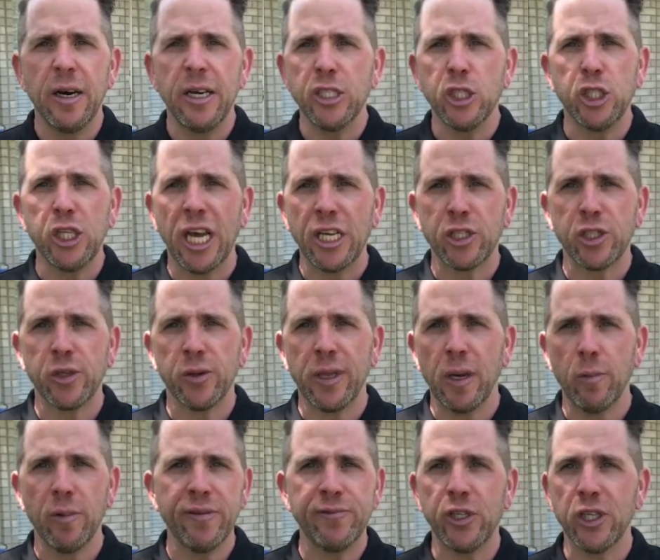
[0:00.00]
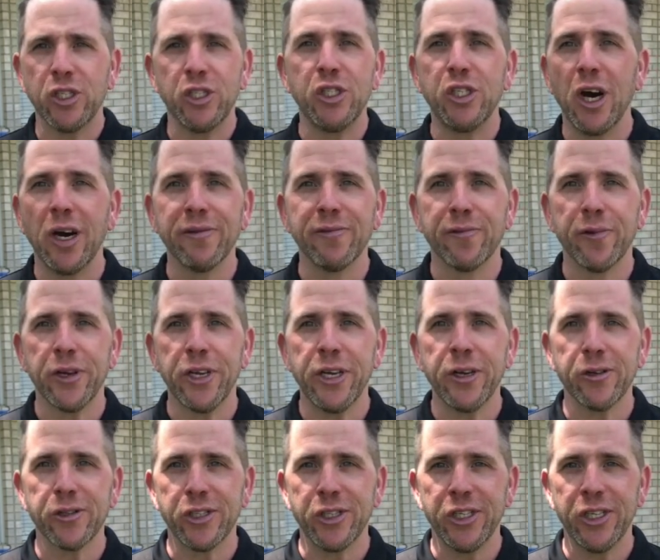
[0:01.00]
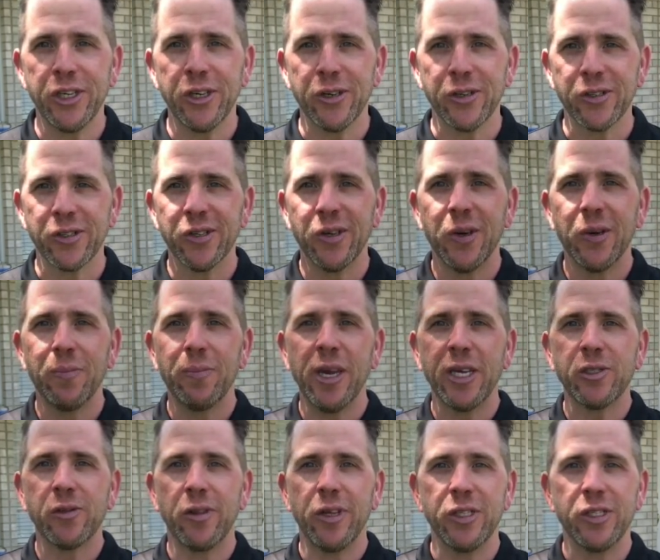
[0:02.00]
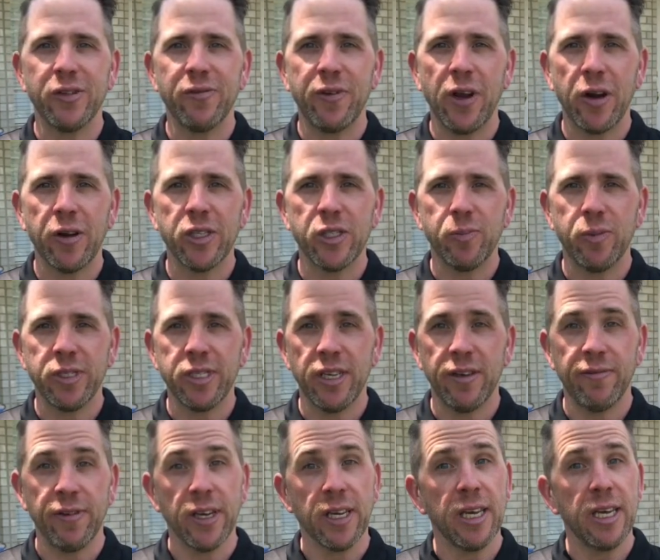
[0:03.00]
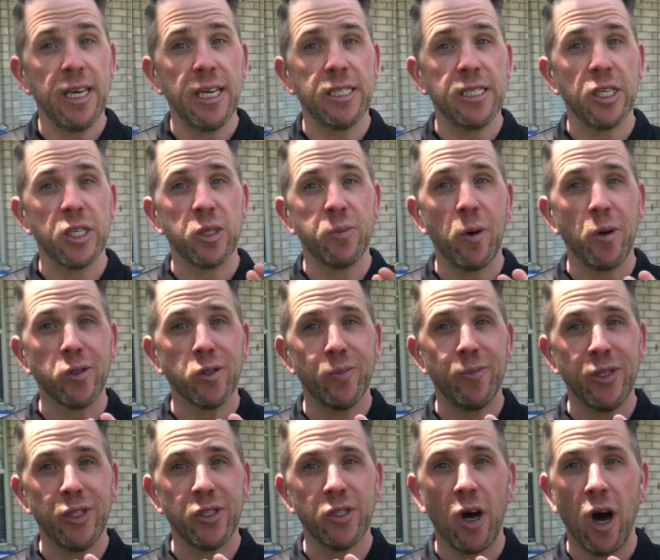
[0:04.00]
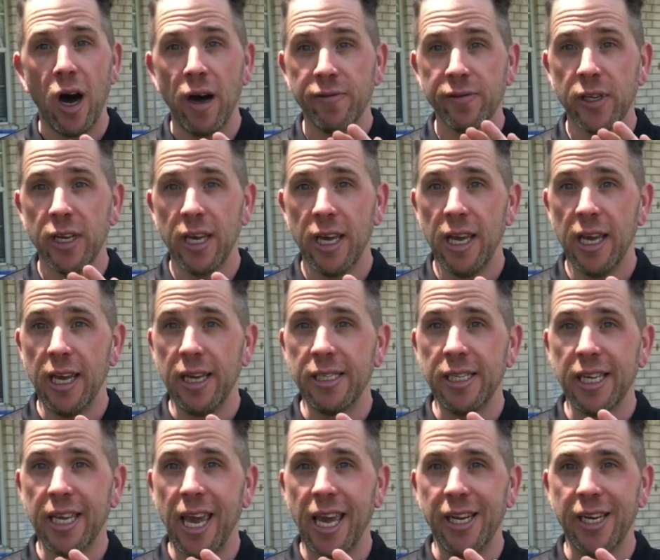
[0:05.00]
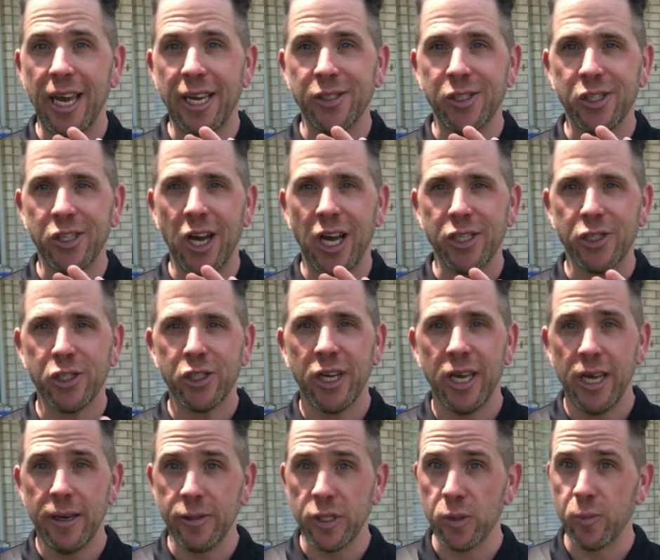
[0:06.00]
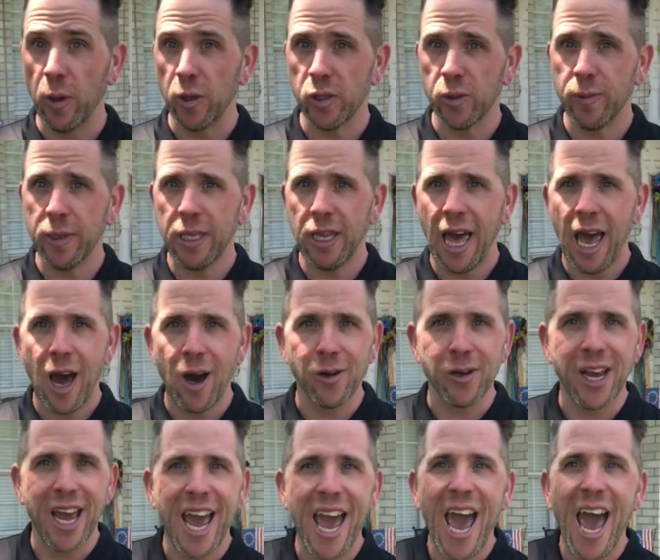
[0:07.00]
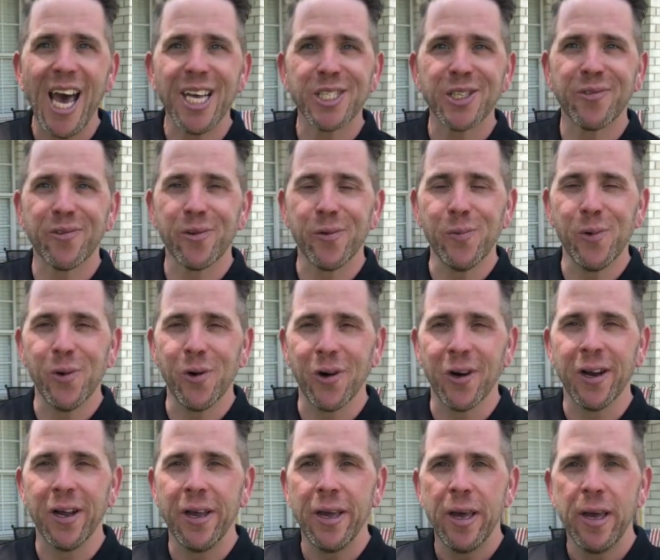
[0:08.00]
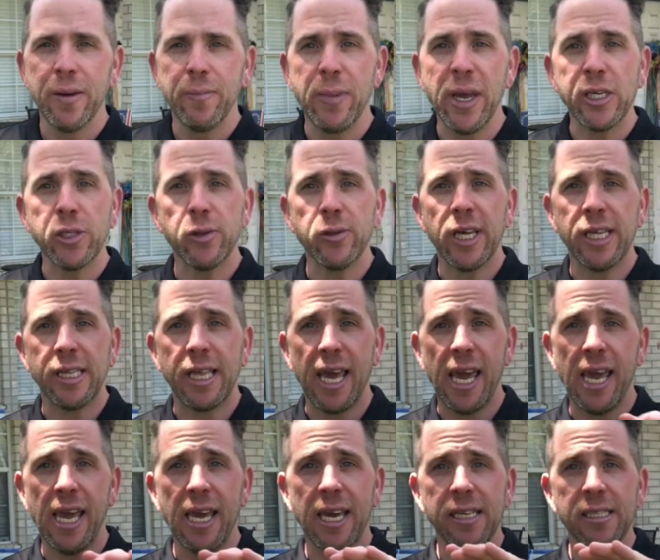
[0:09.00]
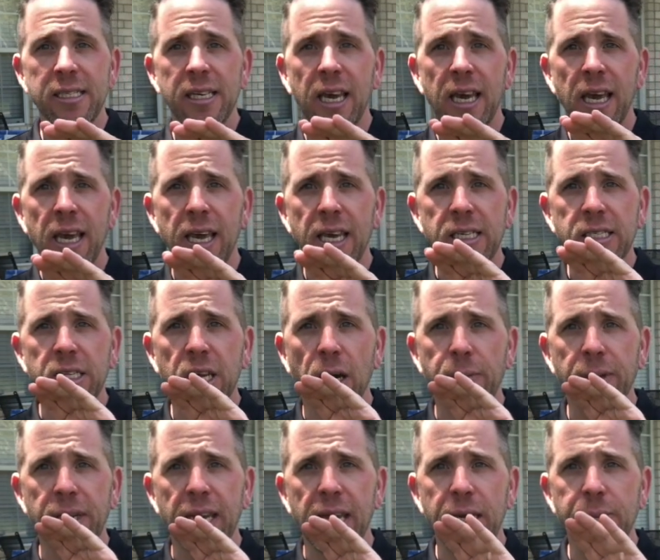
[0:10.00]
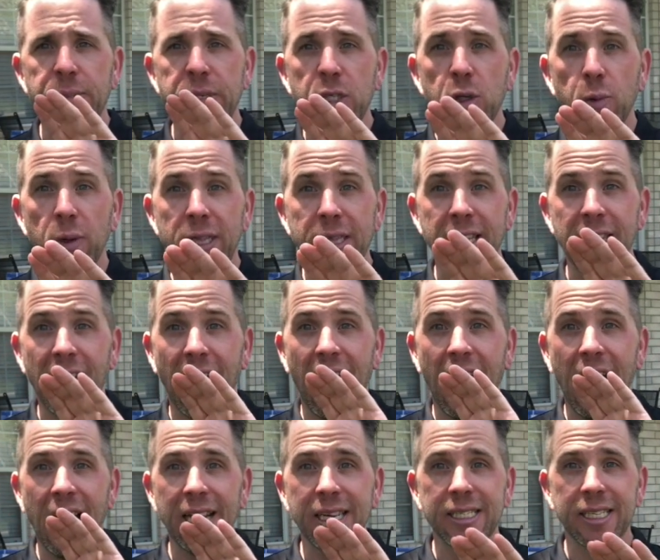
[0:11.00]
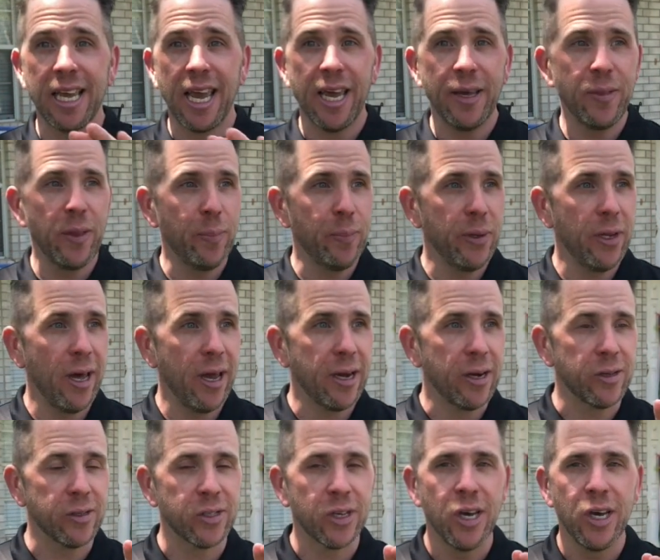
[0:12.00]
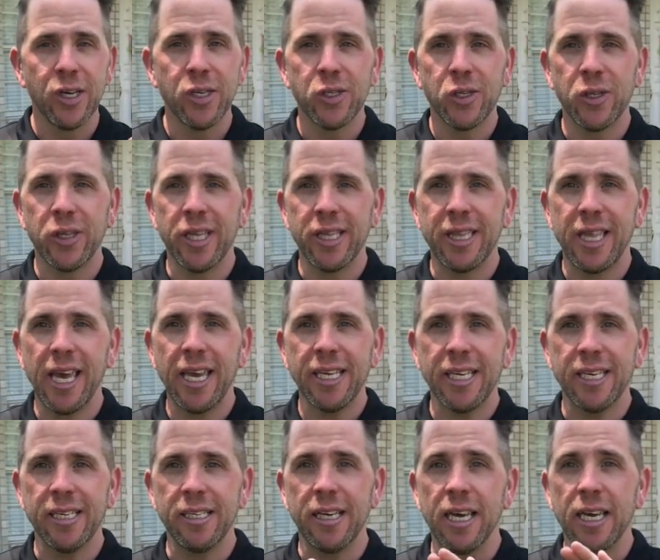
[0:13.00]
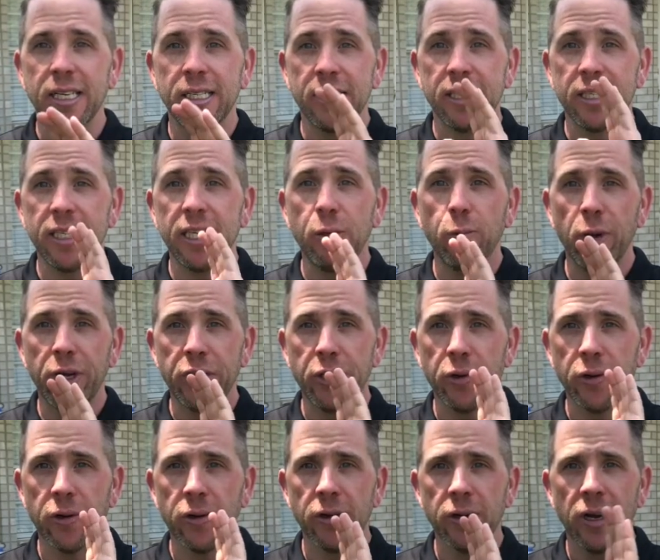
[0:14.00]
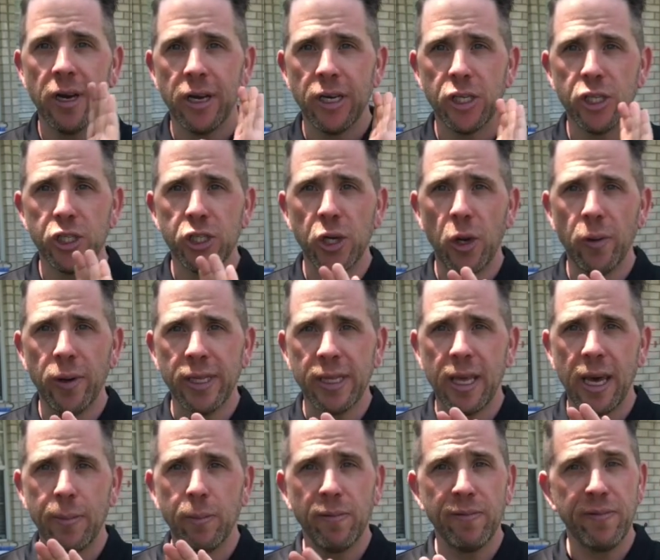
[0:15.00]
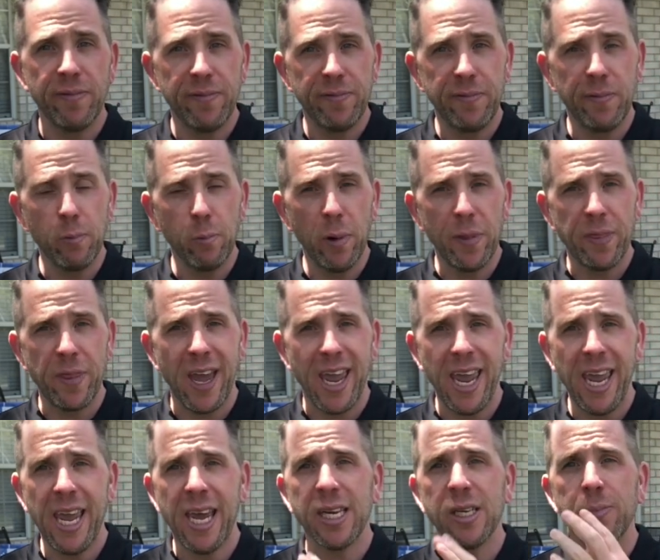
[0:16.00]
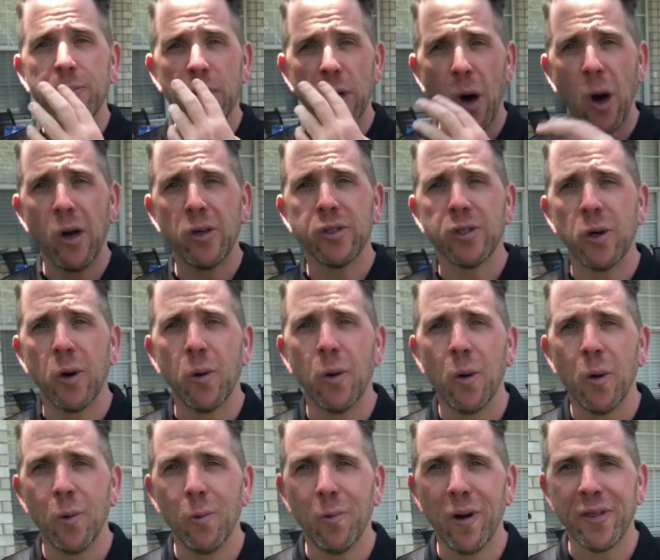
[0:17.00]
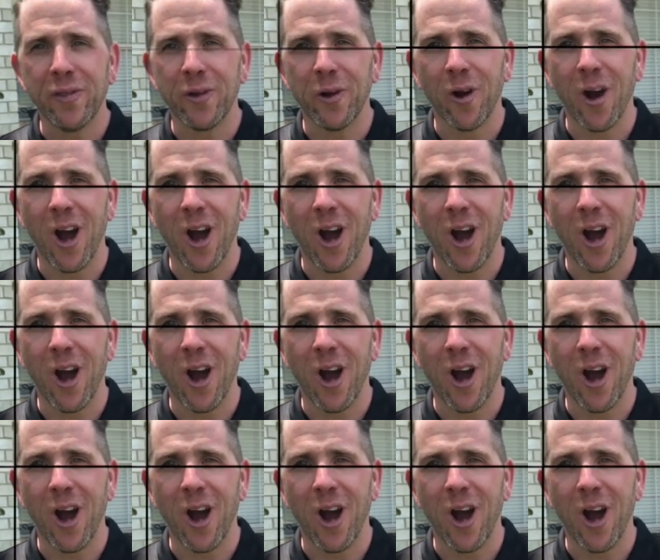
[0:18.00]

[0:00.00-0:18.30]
gesture that we've just done for years and years. Make sure that it's very specific. Is it supposed to be soft? Indicate as such. Is it supposed to be loud? Ask for more. Make sure that the hand is coming in between the eyes and the players so that they can see what you're showing them with the hand, but also with your